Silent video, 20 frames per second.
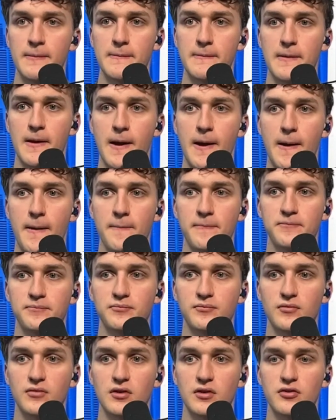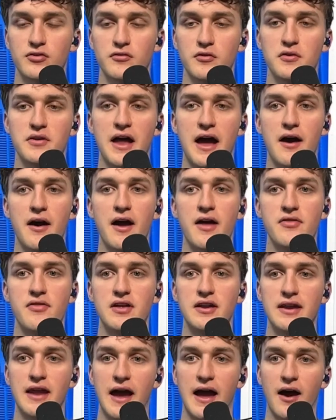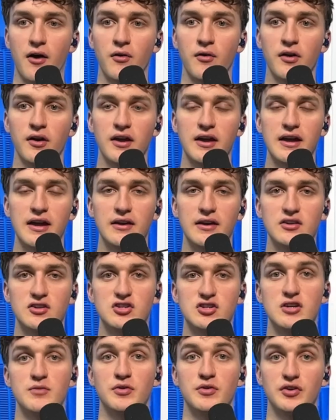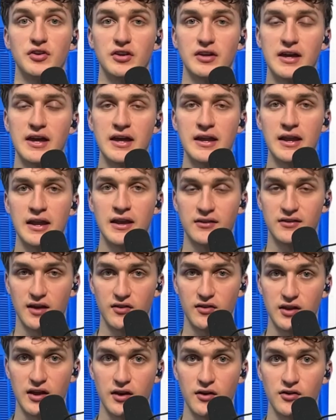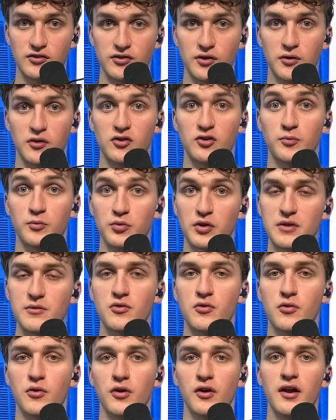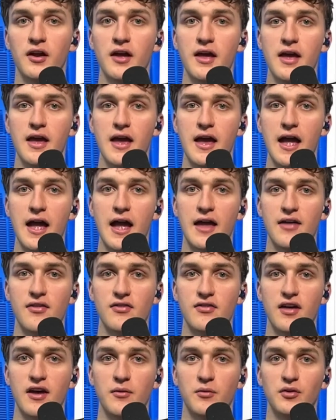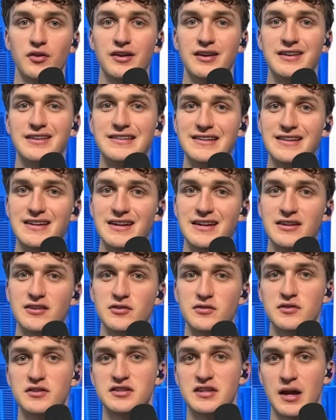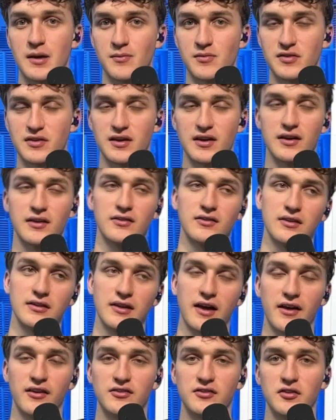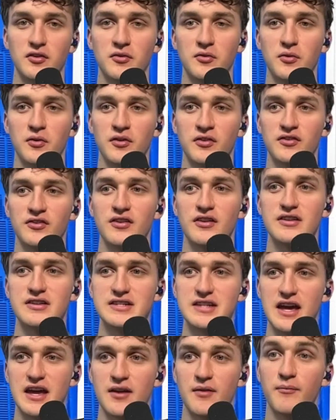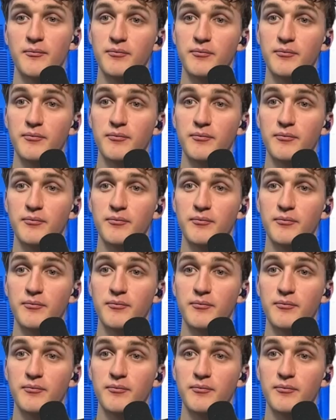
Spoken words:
threw it out, and then now she appealed it again, and it's at the Arizona Supreme Court, and they will indeed do the same thing the last two courts did.